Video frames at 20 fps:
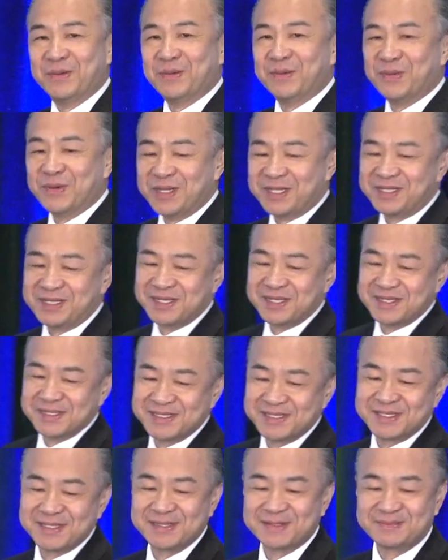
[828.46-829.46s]
what
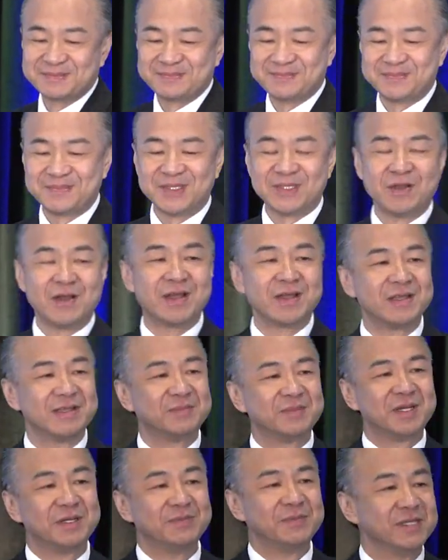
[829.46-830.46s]
does
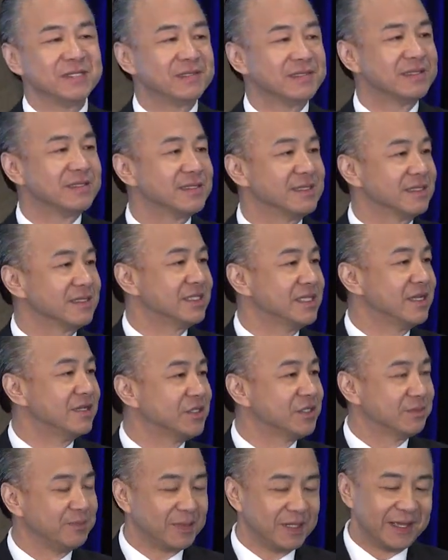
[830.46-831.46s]
talking about business
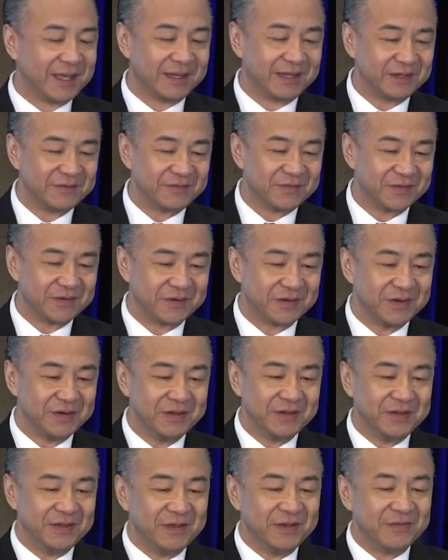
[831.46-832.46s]
succession planning for
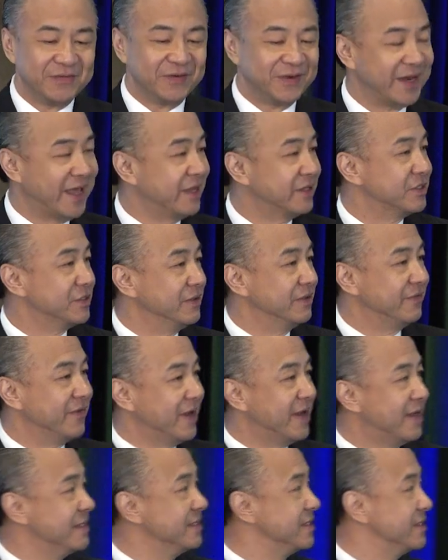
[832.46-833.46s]
financial
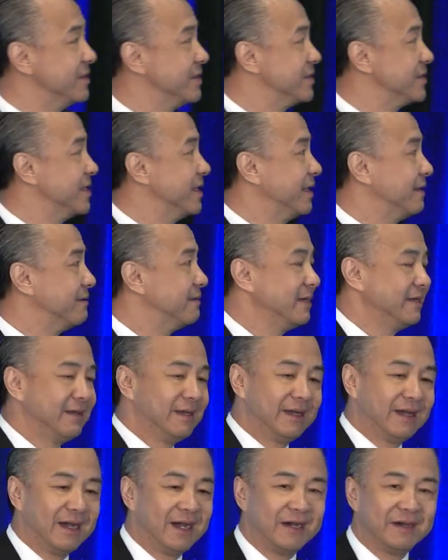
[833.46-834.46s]
advisors and
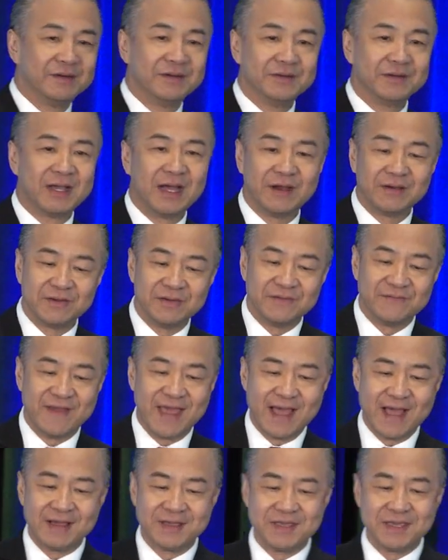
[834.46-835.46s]
how to, how to
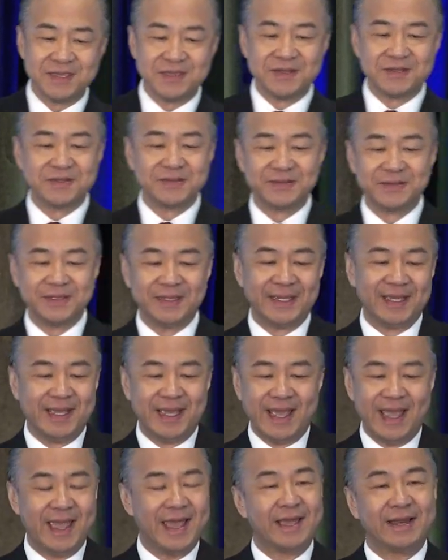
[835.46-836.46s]
value
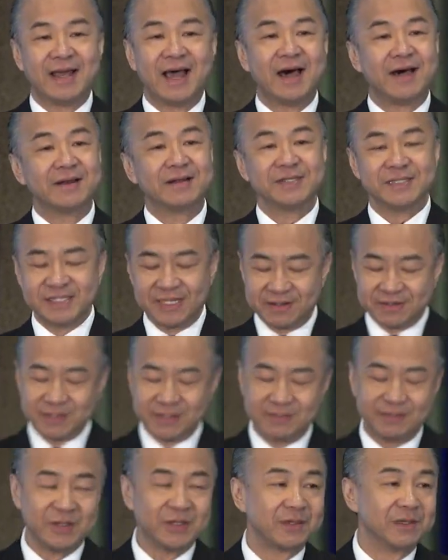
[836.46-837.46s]
and how to sell
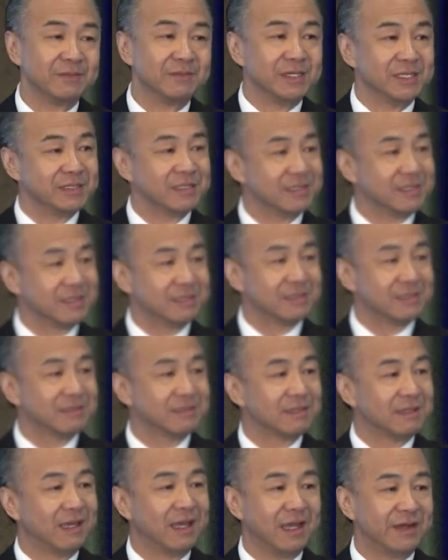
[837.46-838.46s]
your book of
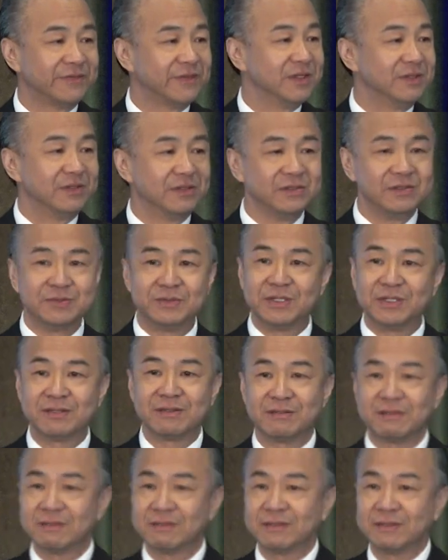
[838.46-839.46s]
business have to do
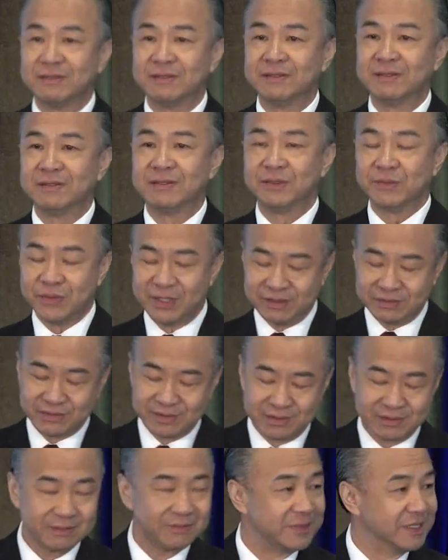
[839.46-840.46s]
with the
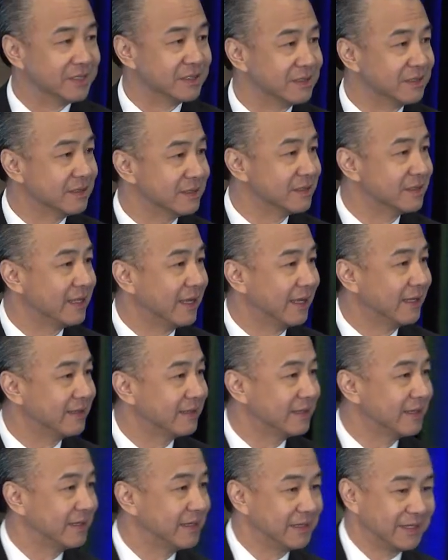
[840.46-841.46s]
wealth business
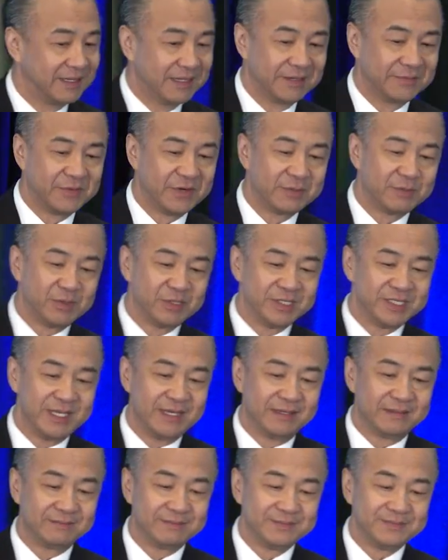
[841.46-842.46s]
that I, uh, I
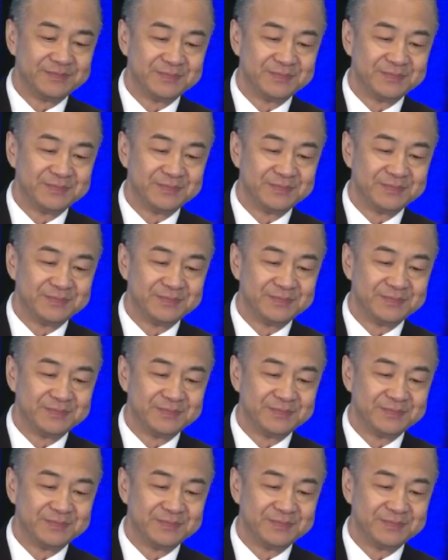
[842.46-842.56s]
represent.